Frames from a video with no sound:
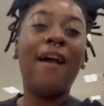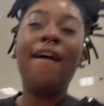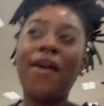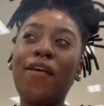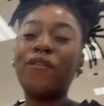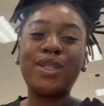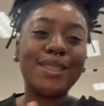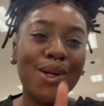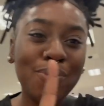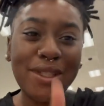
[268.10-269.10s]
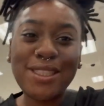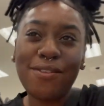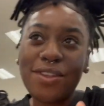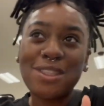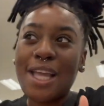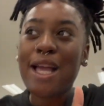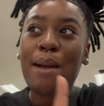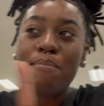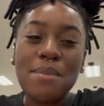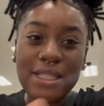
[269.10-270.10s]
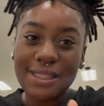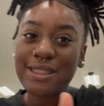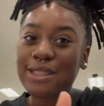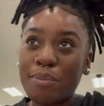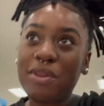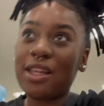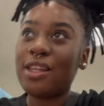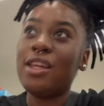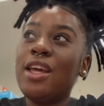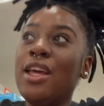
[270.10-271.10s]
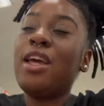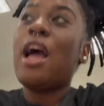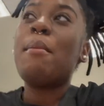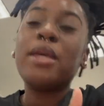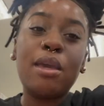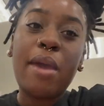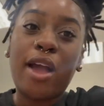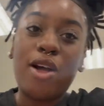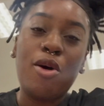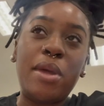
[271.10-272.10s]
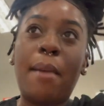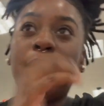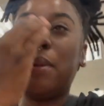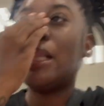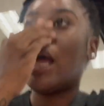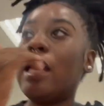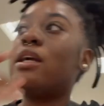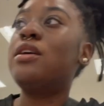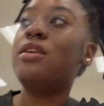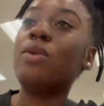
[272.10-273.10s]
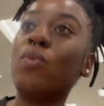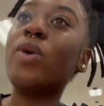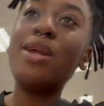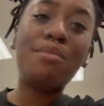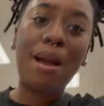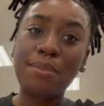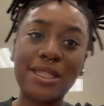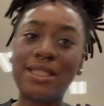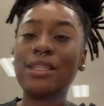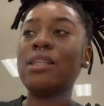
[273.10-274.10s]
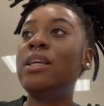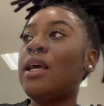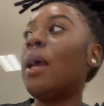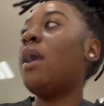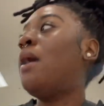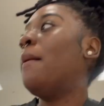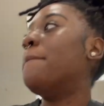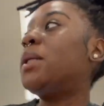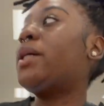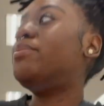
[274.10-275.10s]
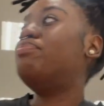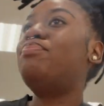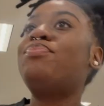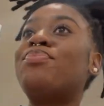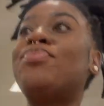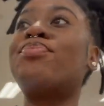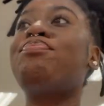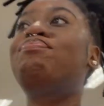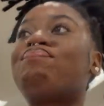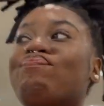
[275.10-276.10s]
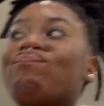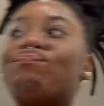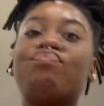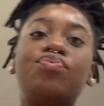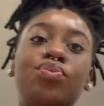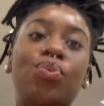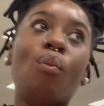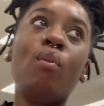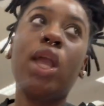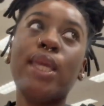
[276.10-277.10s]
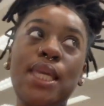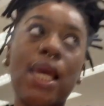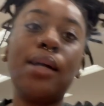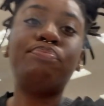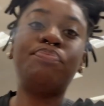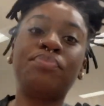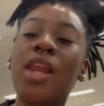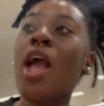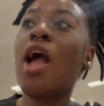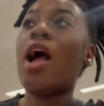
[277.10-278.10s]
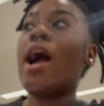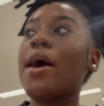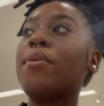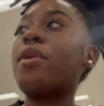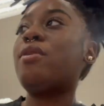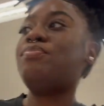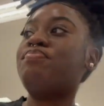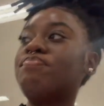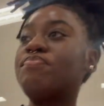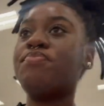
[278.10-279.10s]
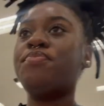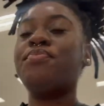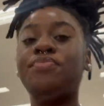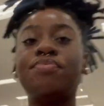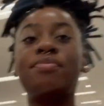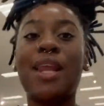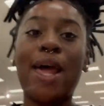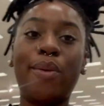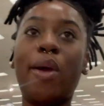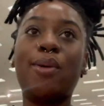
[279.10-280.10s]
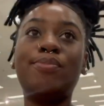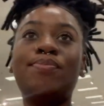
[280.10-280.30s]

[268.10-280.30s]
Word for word: now I'm like, what am I missing? Like, what am I forgetting? Like, I'm forgetting something. Like, I know I came here for something else other than what I just got. What am I missing? So y'all gonna see what I was missing.